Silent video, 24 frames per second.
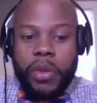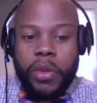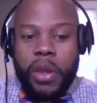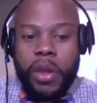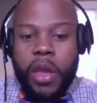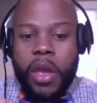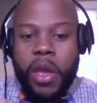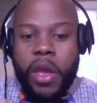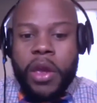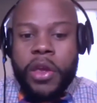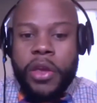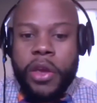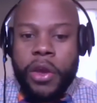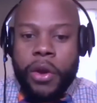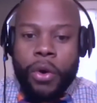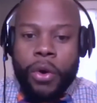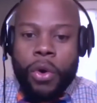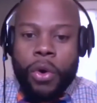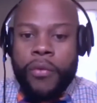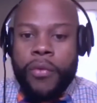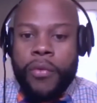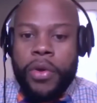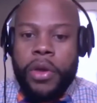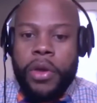year
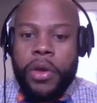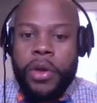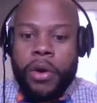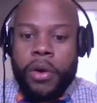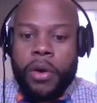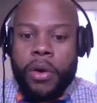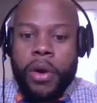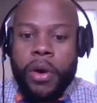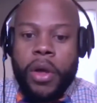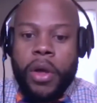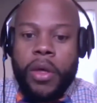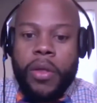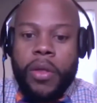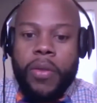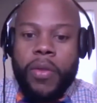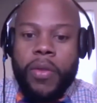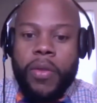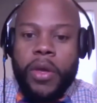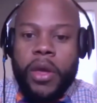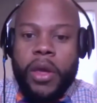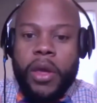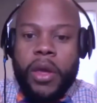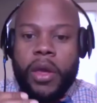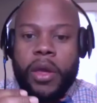over year,
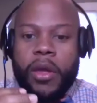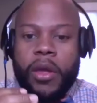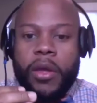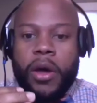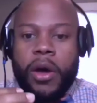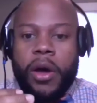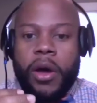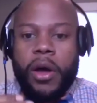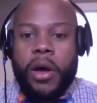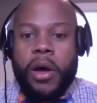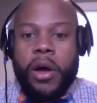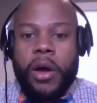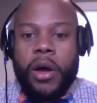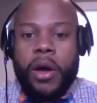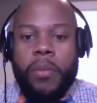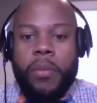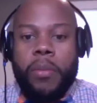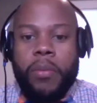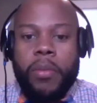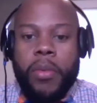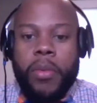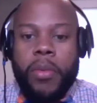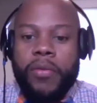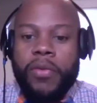the
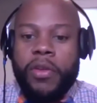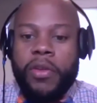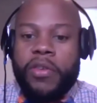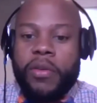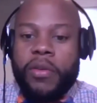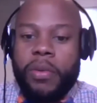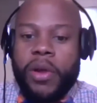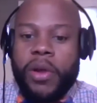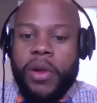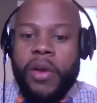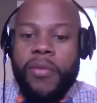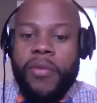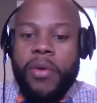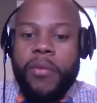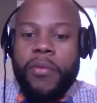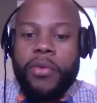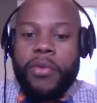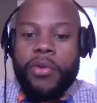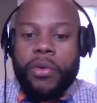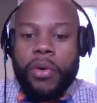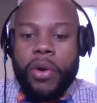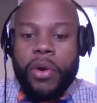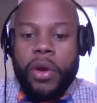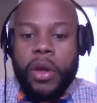monthly supply of
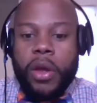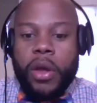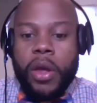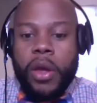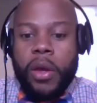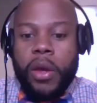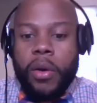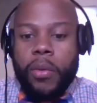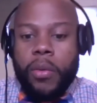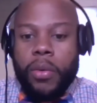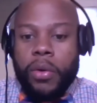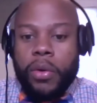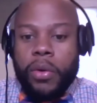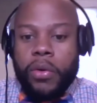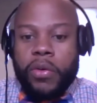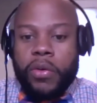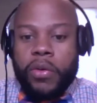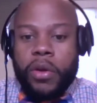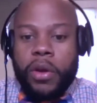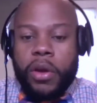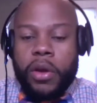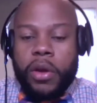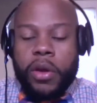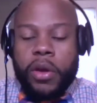inventory was
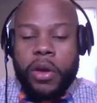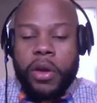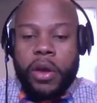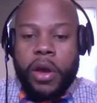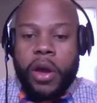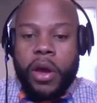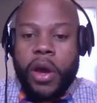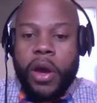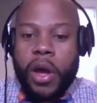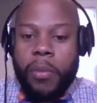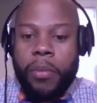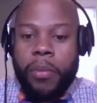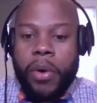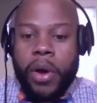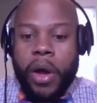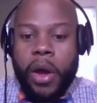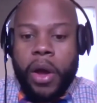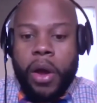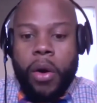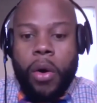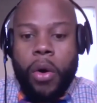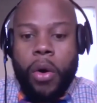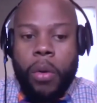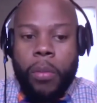cut by
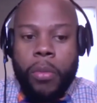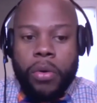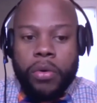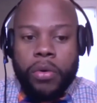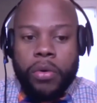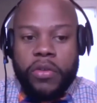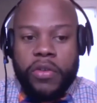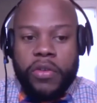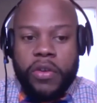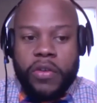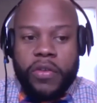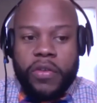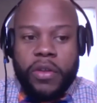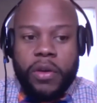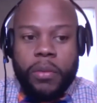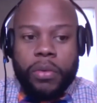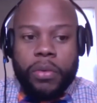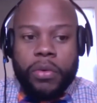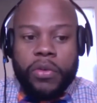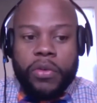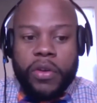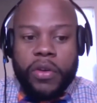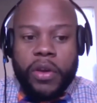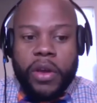almost
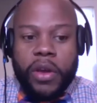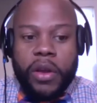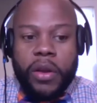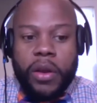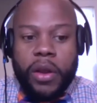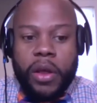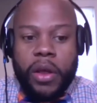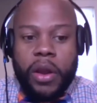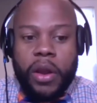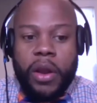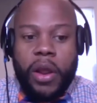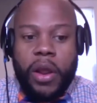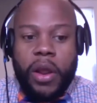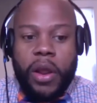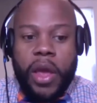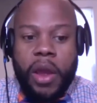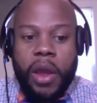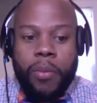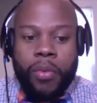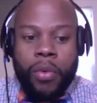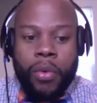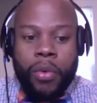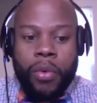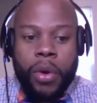60%. In
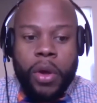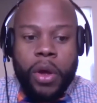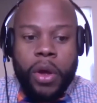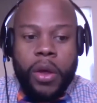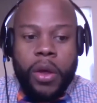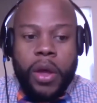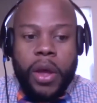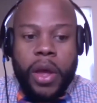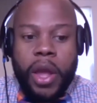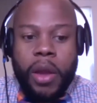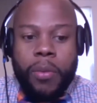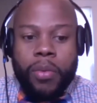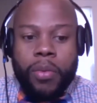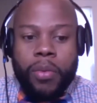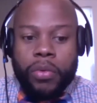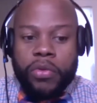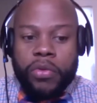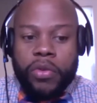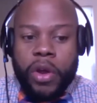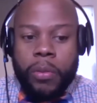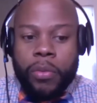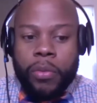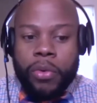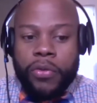April's
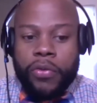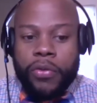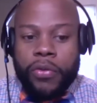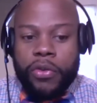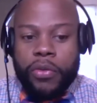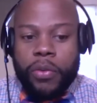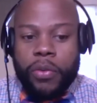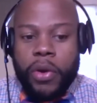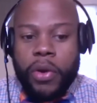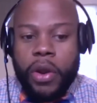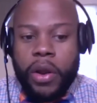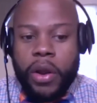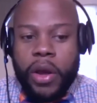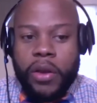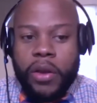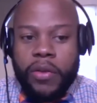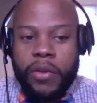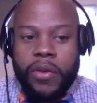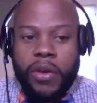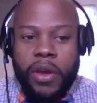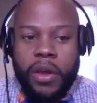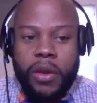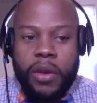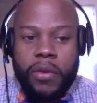numbers for
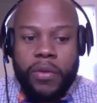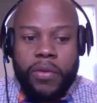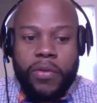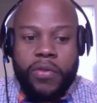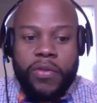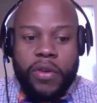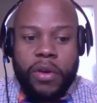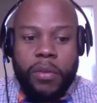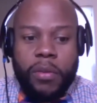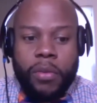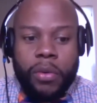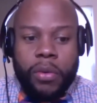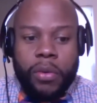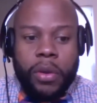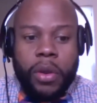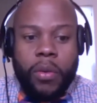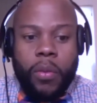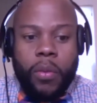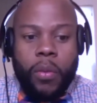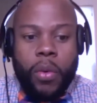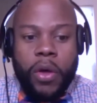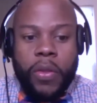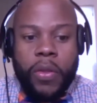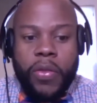2019, similarly,
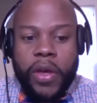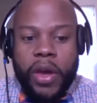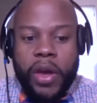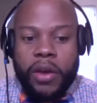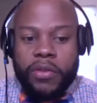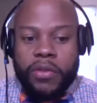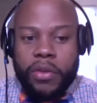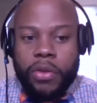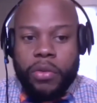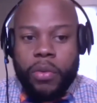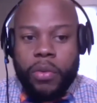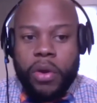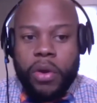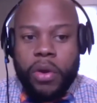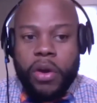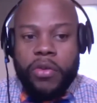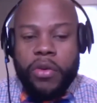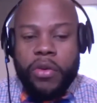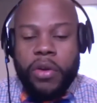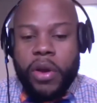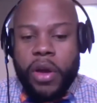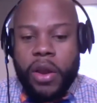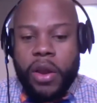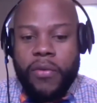
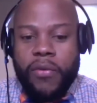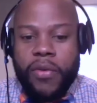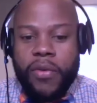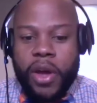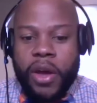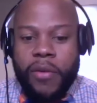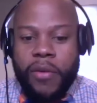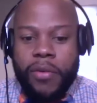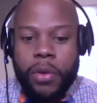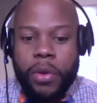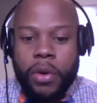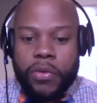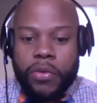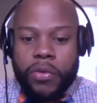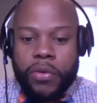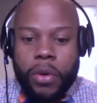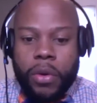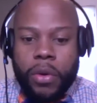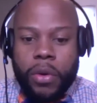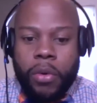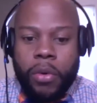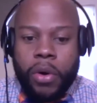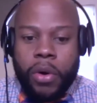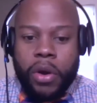1,395 units on
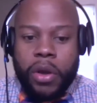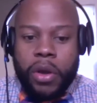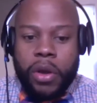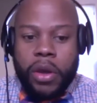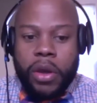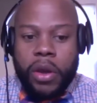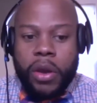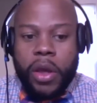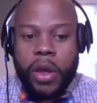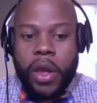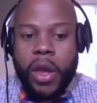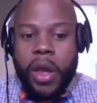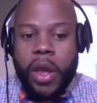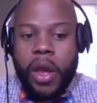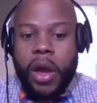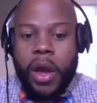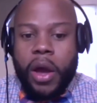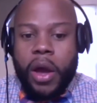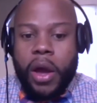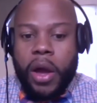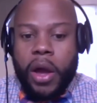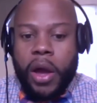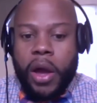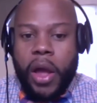the market.
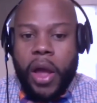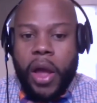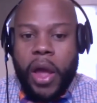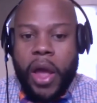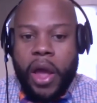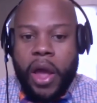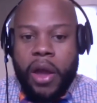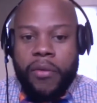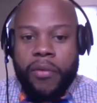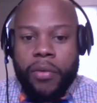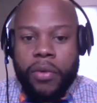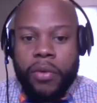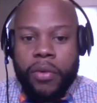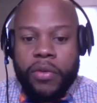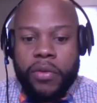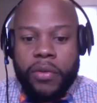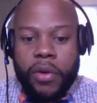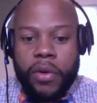Average